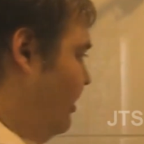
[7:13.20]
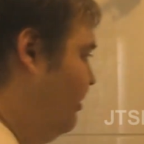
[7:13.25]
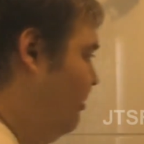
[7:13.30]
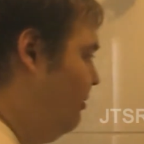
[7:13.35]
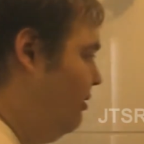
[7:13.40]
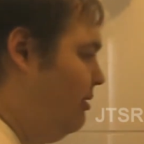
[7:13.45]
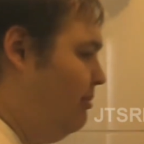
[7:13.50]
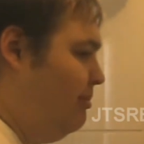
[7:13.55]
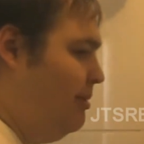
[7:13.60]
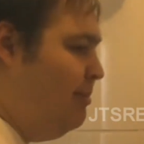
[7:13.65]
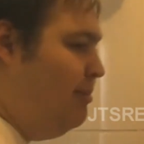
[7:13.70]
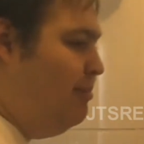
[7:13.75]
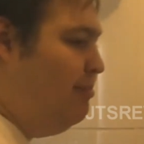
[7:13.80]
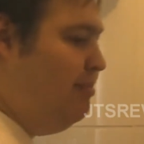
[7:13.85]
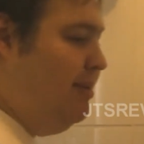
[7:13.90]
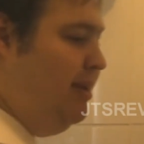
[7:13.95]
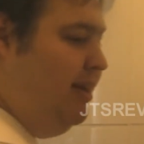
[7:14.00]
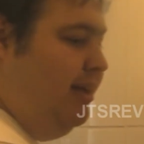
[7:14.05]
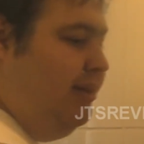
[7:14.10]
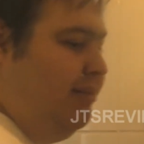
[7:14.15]
Why do people
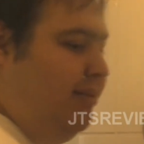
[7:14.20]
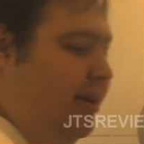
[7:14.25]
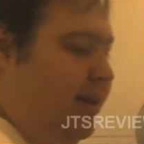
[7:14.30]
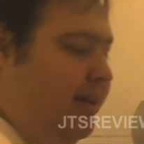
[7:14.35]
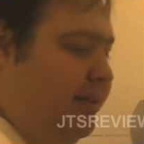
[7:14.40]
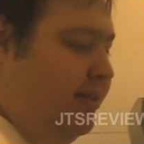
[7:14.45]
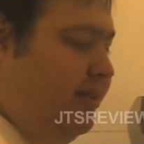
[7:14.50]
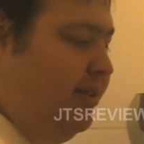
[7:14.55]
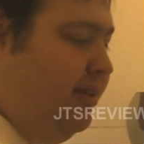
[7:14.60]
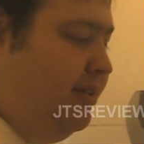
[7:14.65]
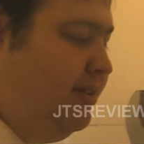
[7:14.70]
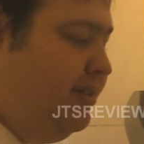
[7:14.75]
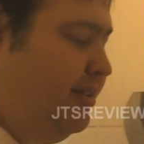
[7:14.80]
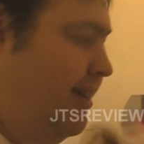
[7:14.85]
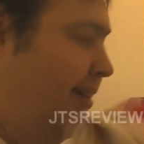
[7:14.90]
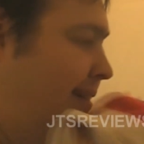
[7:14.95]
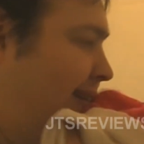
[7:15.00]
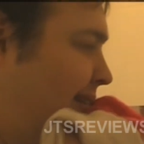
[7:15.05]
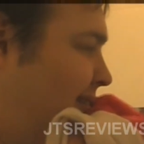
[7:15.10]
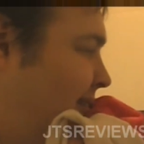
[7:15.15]
bleed when there's only a
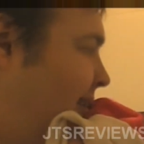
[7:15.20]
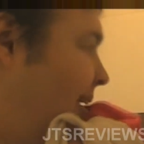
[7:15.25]
tiny